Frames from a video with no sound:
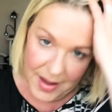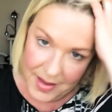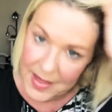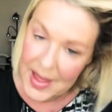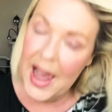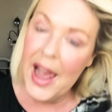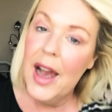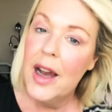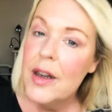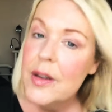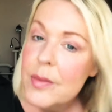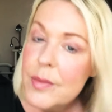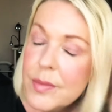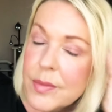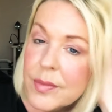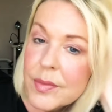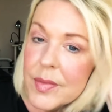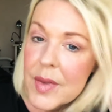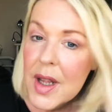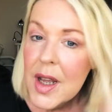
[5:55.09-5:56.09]
There.
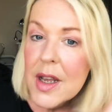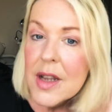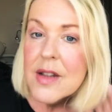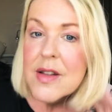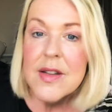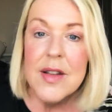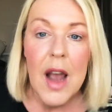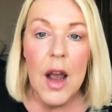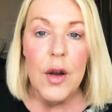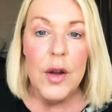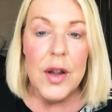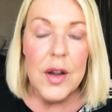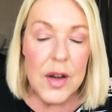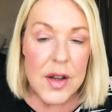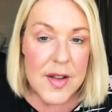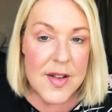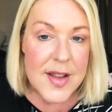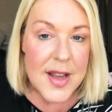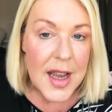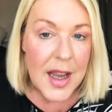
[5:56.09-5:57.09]
So you
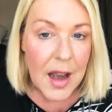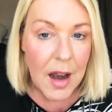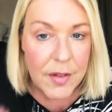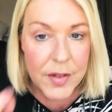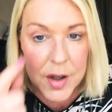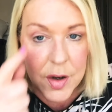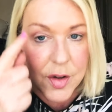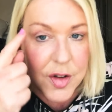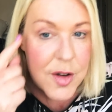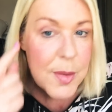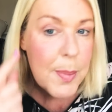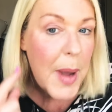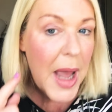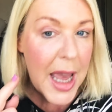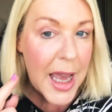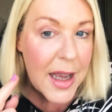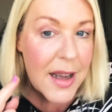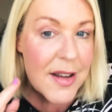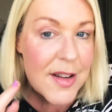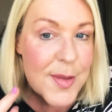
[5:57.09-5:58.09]
can see I've used
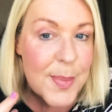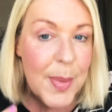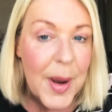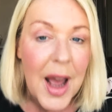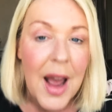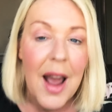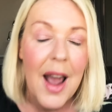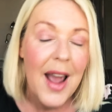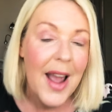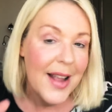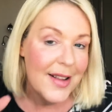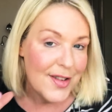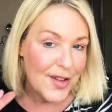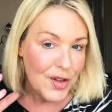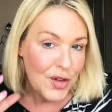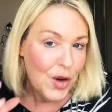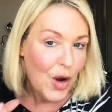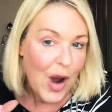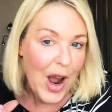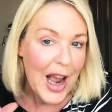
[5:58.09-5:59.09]
pinks, but it's
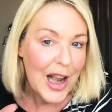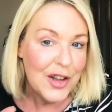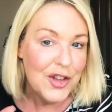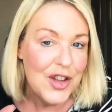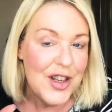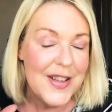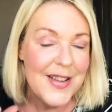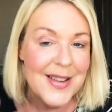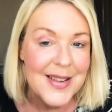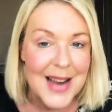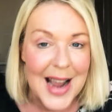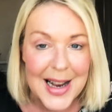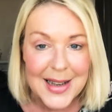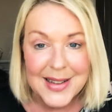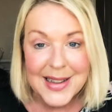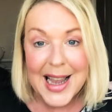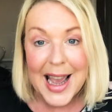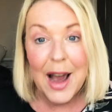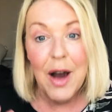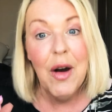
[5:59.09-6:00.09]
not actually
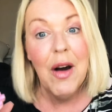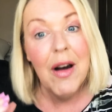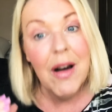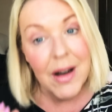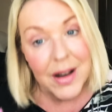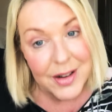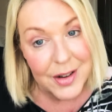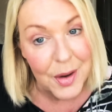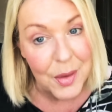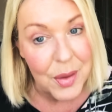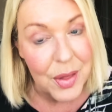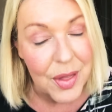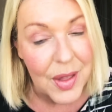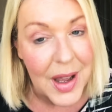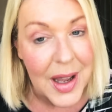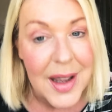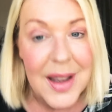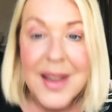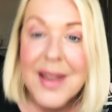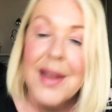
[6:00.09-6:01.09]
standing out, I don't
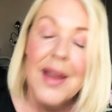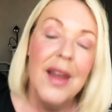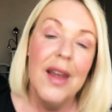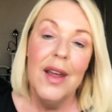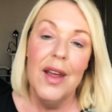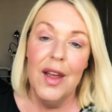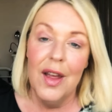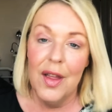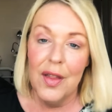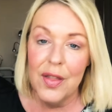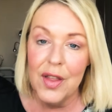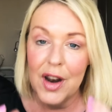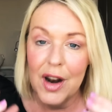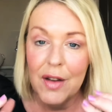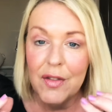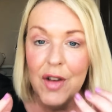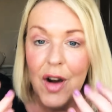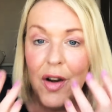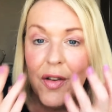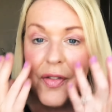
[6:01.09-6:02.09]
think, that
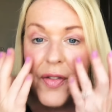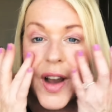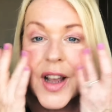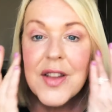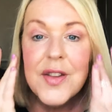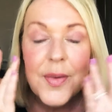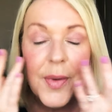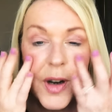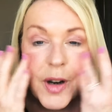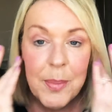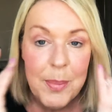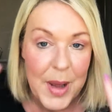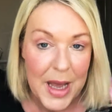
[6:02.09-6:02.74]
I've got a face full of